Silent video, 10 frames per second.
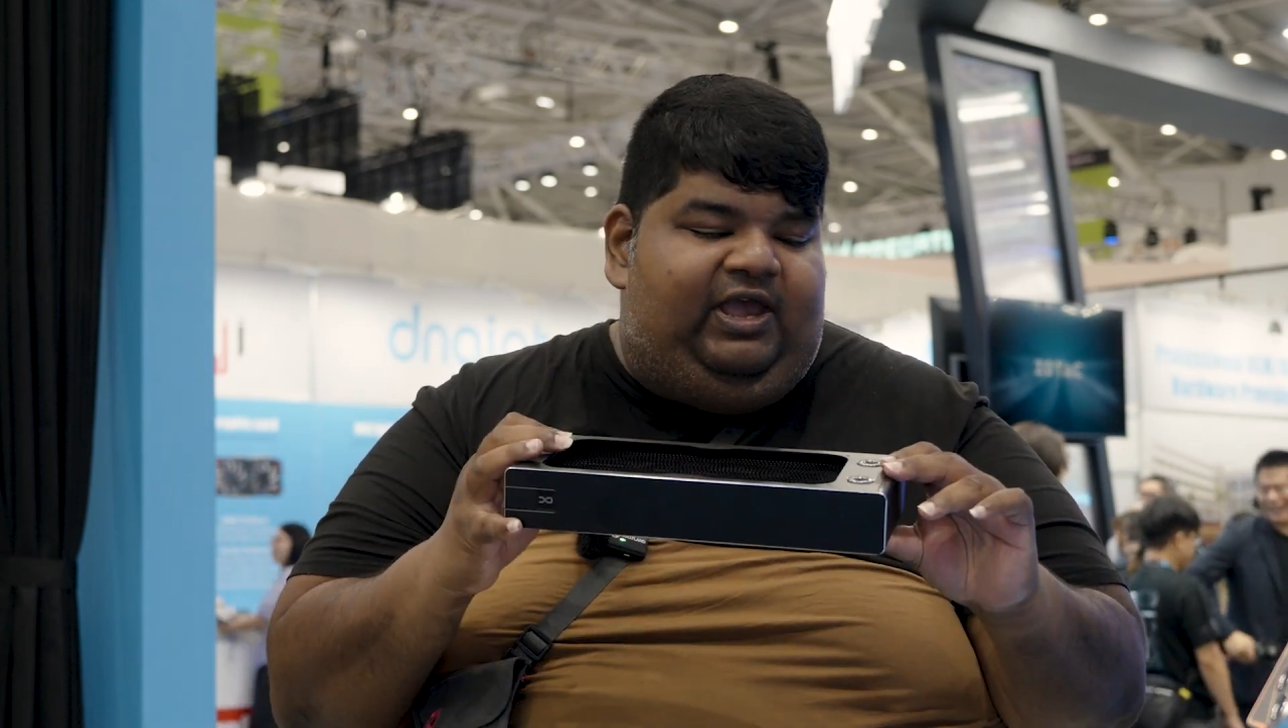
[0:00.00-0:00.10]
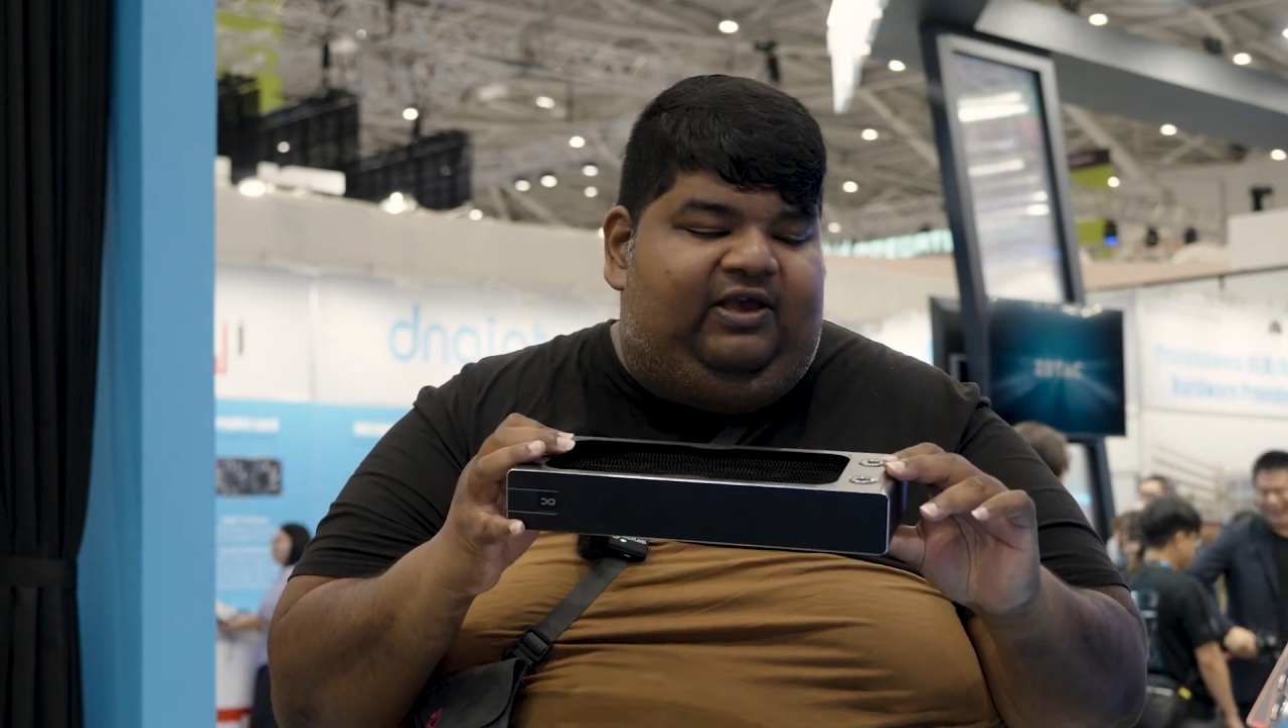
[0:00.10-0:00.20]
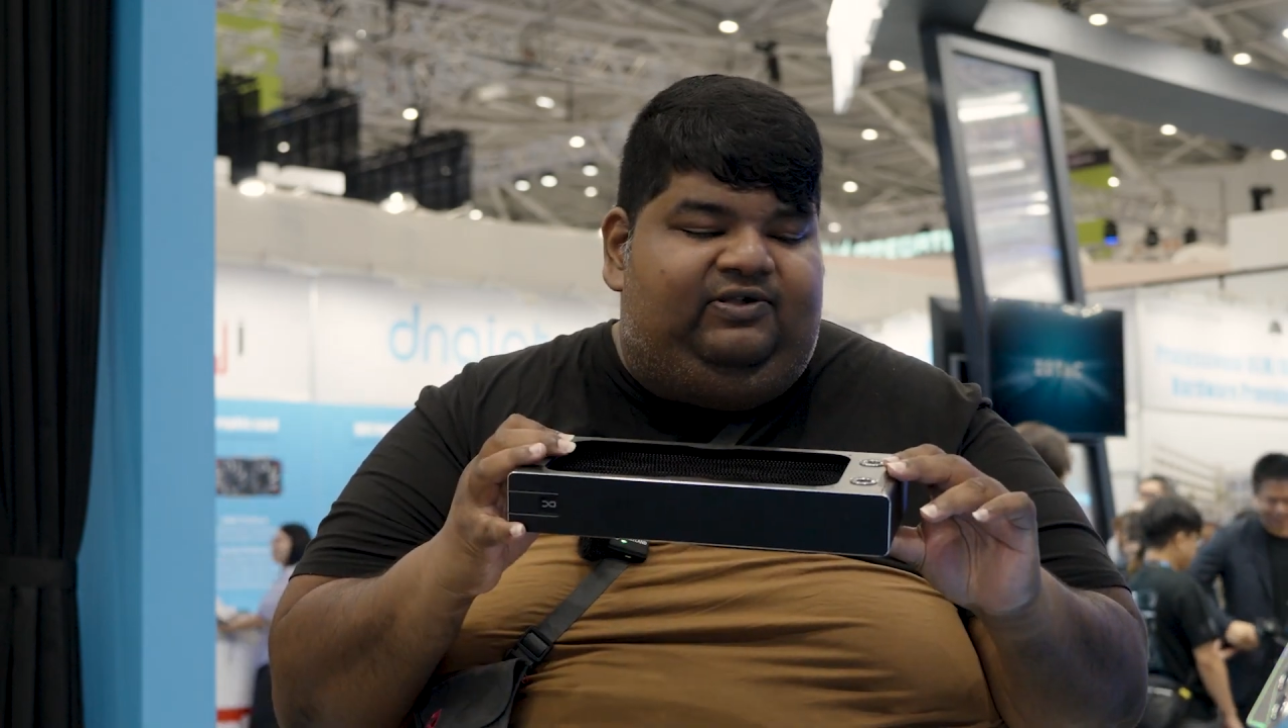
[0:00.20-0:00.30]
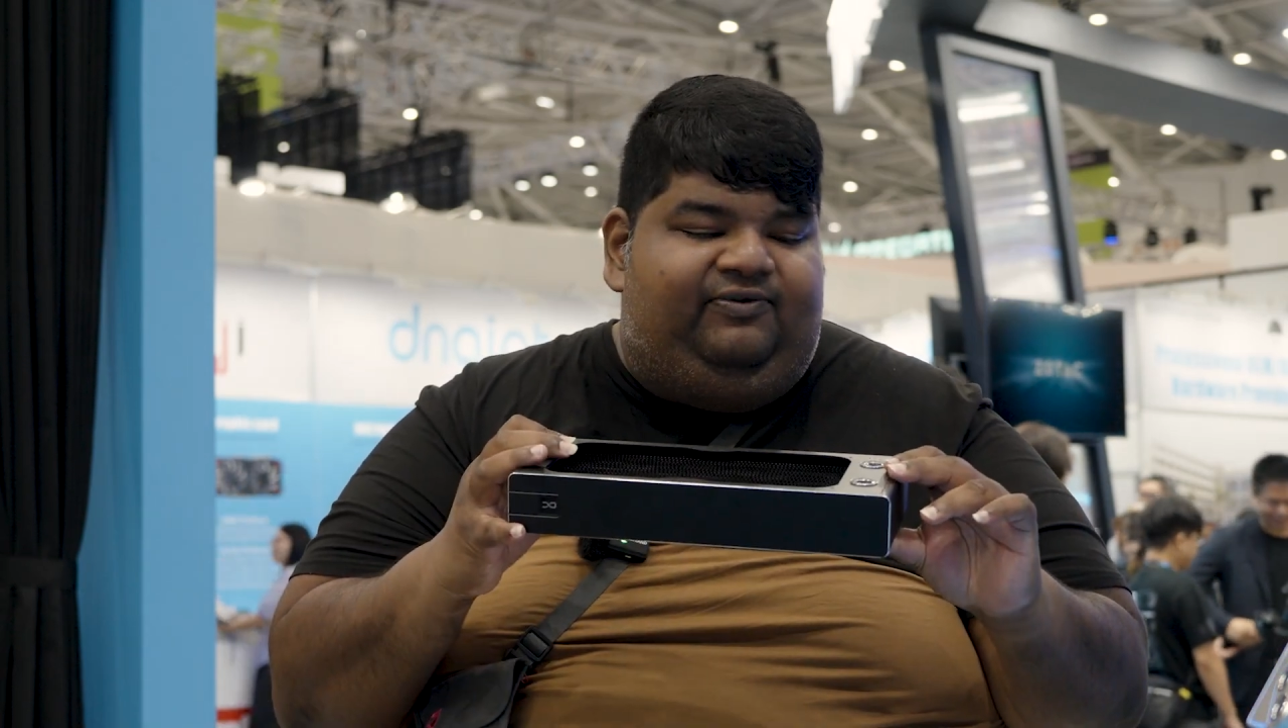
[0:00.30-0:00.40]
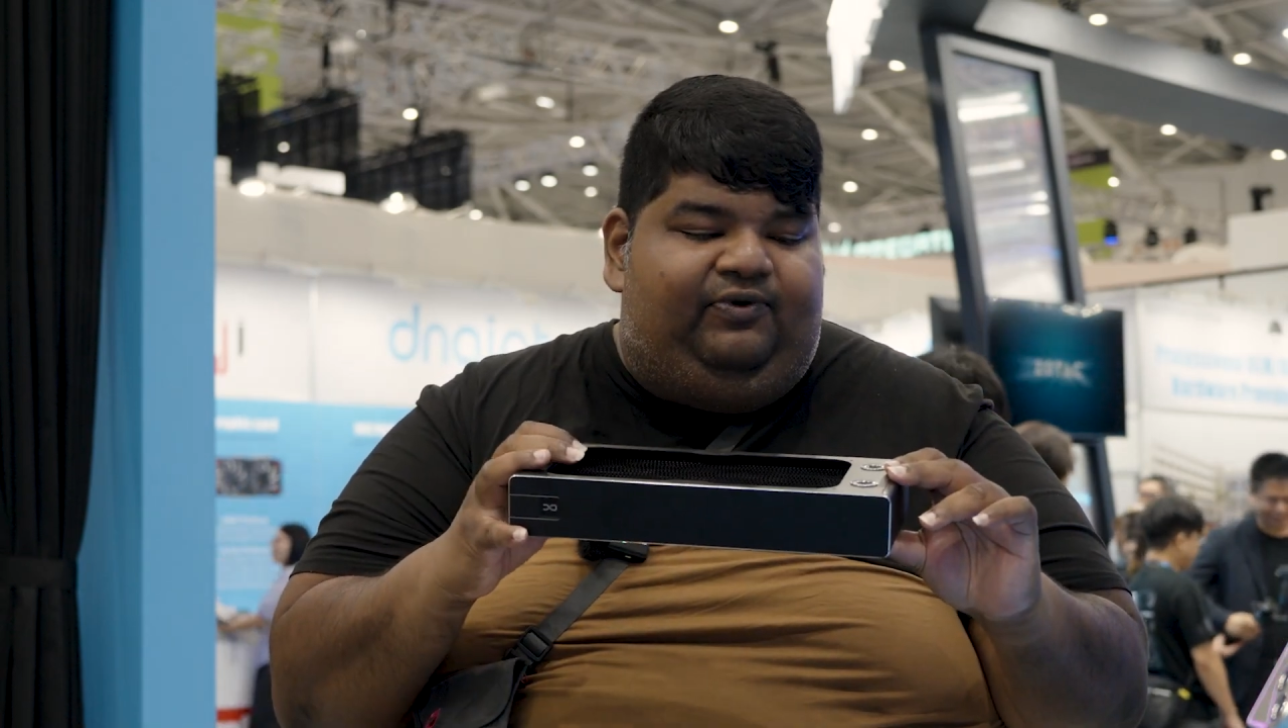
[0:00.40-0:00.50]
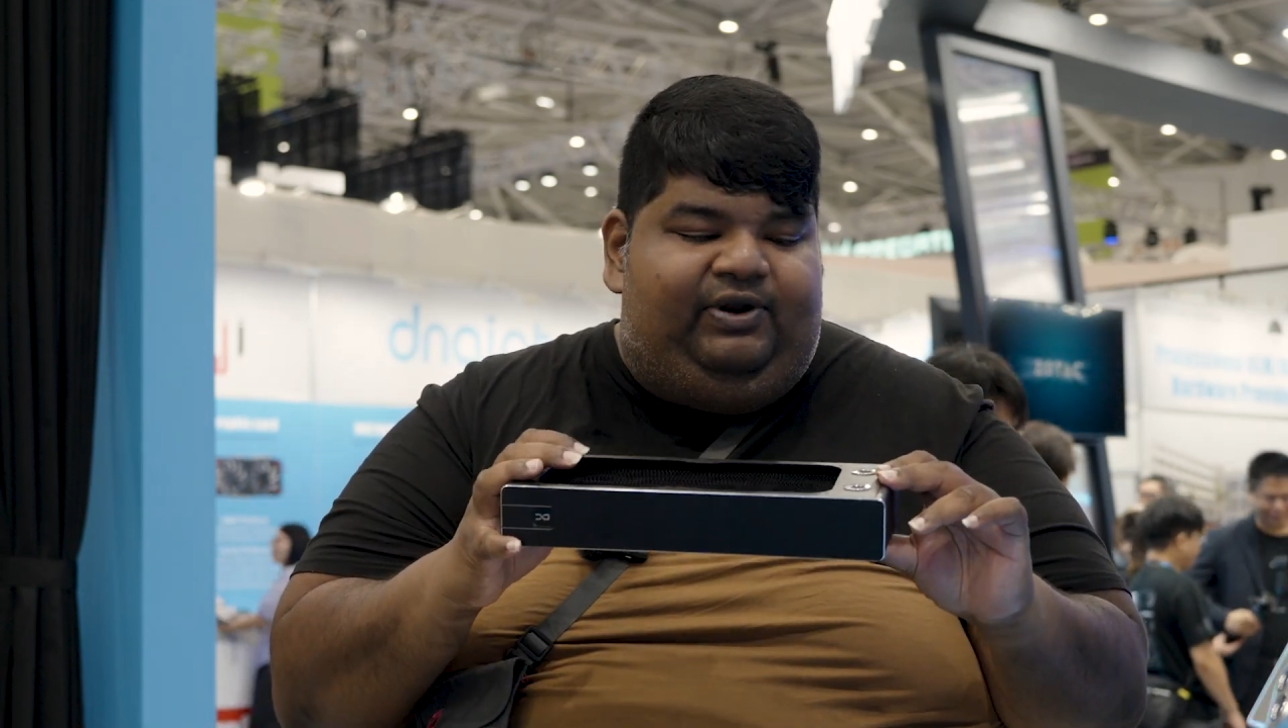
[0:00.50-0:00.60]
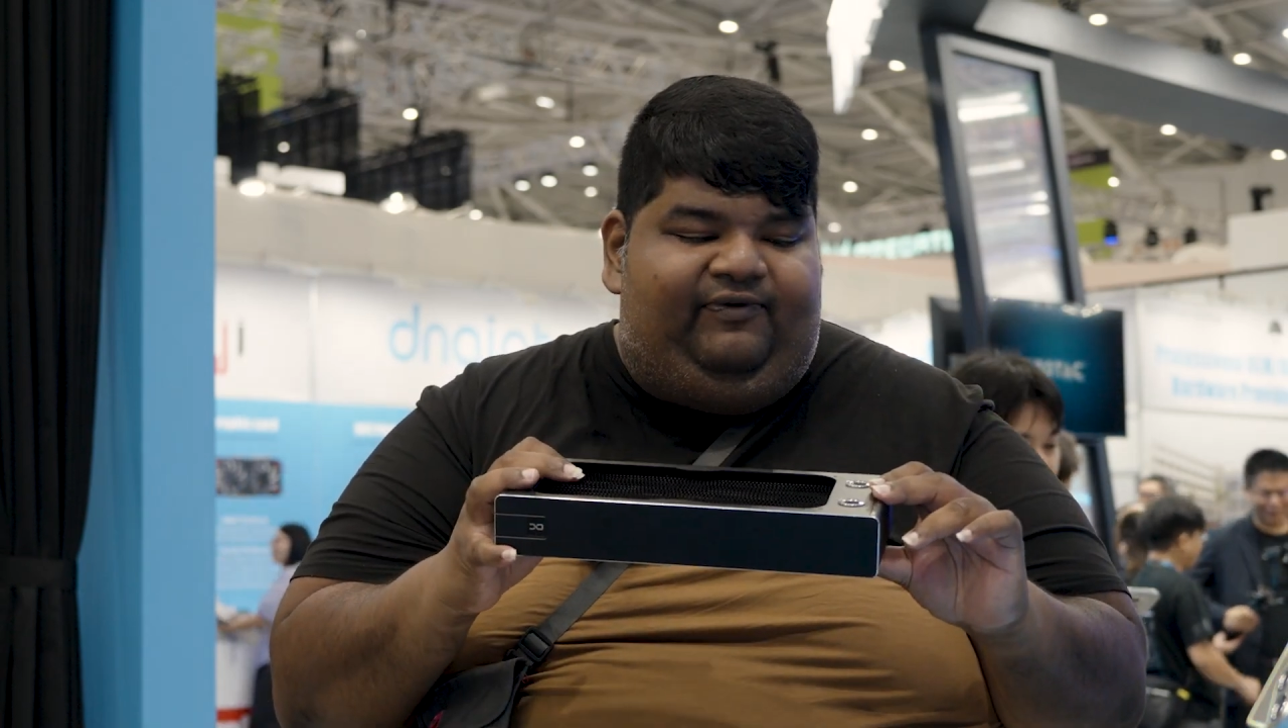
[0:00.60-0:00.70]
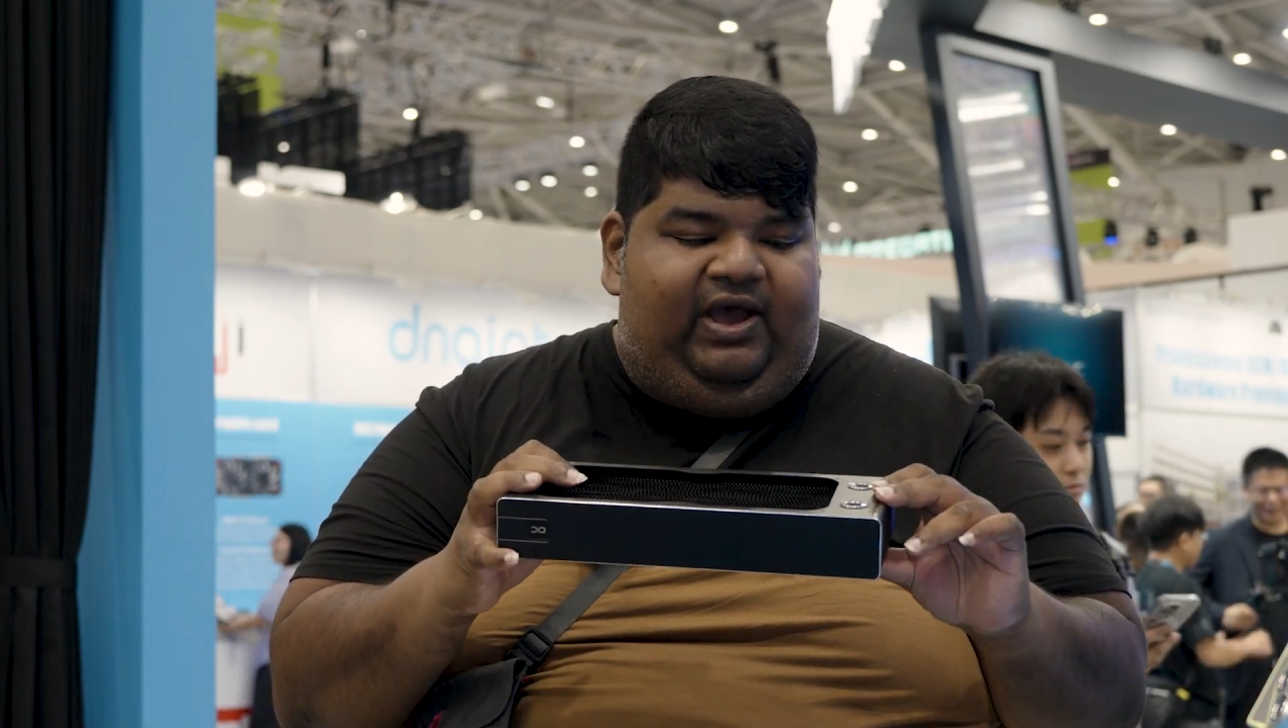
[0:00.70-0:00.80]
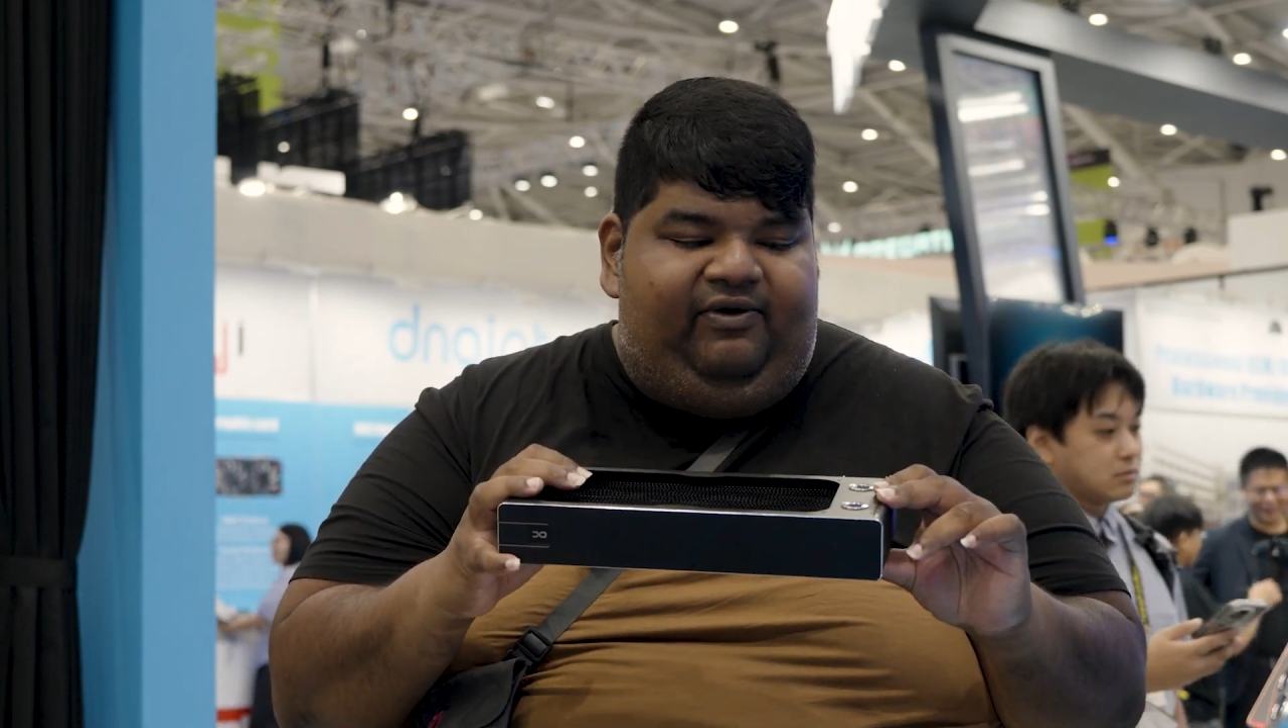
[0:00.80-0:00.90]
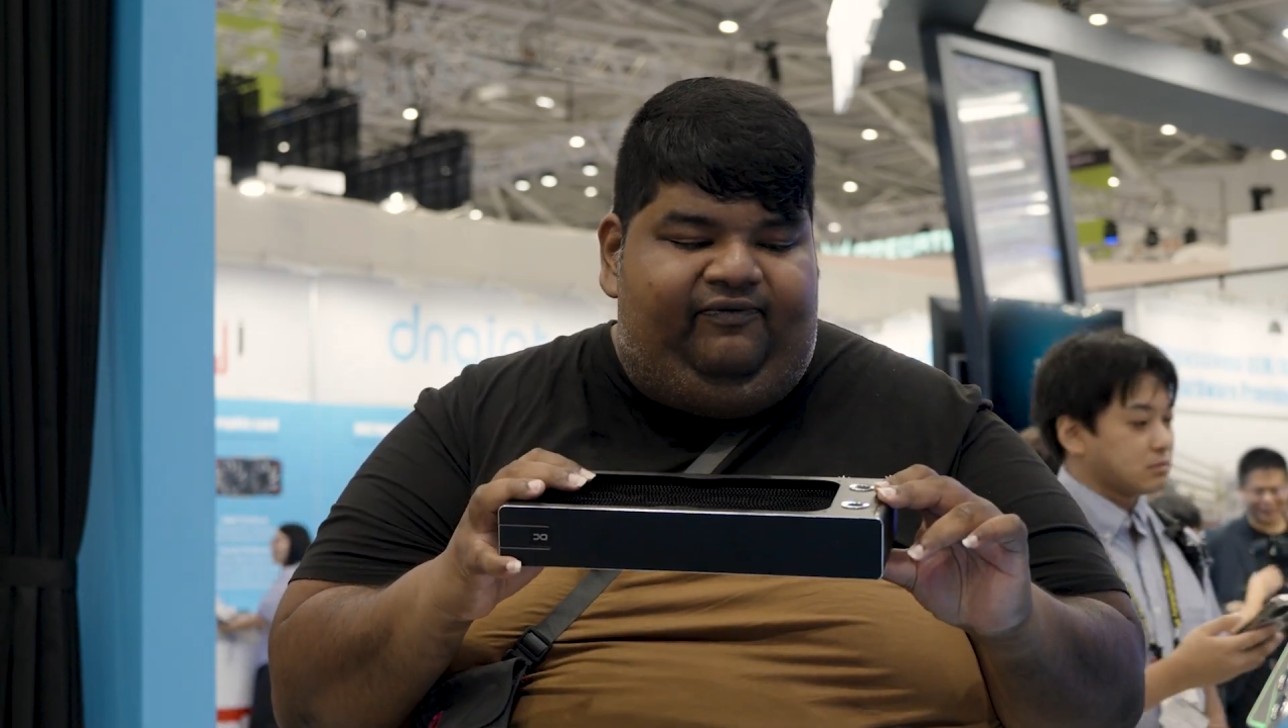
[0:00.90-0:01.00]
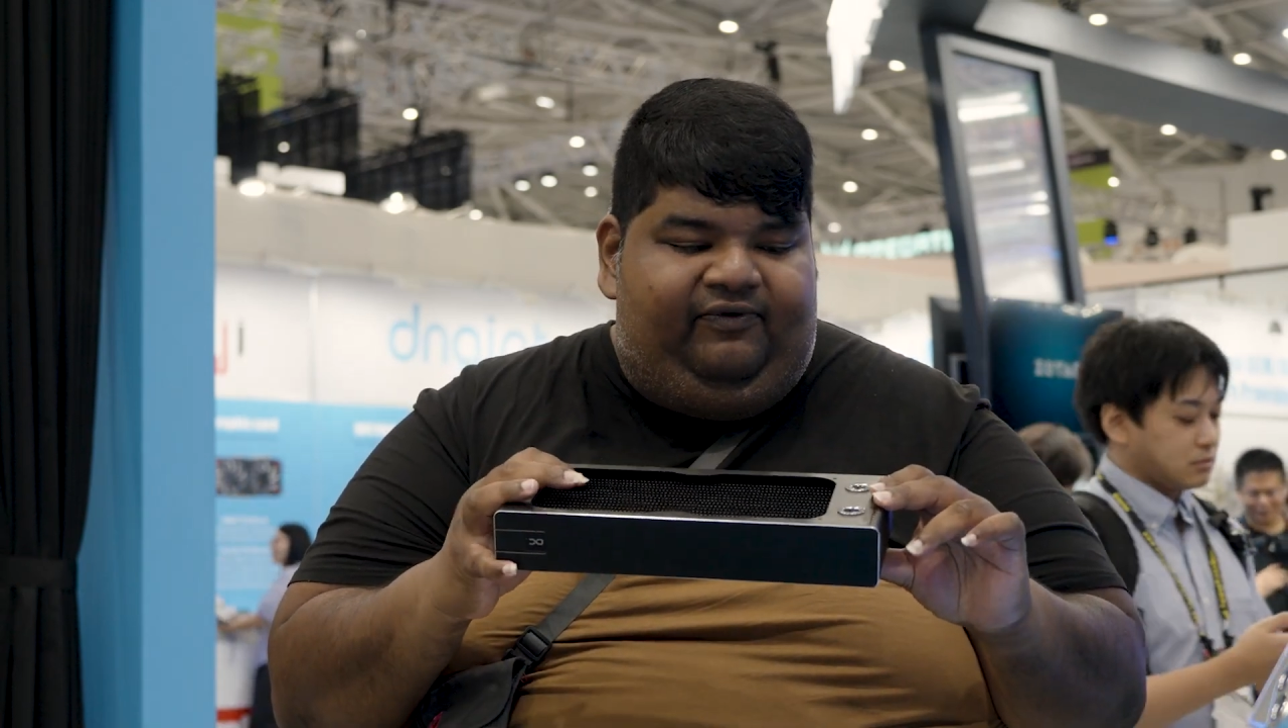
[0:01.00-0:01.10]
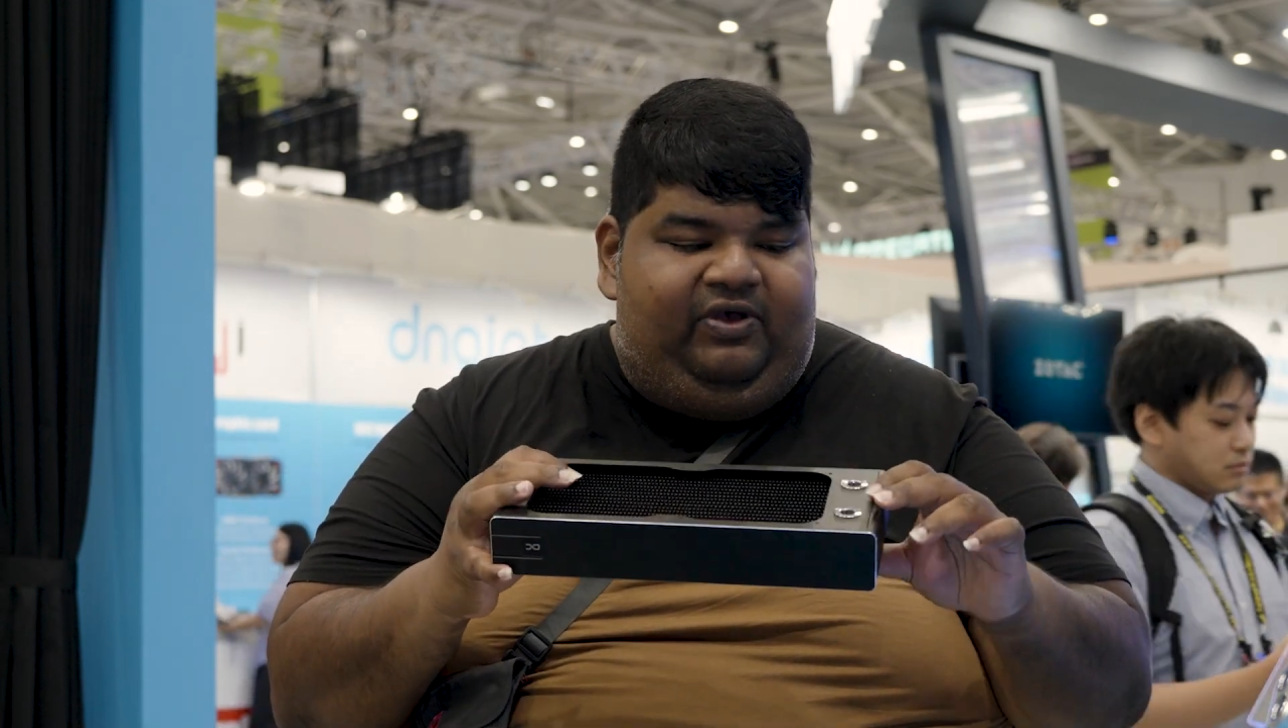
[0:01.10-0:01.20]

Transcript: XT45,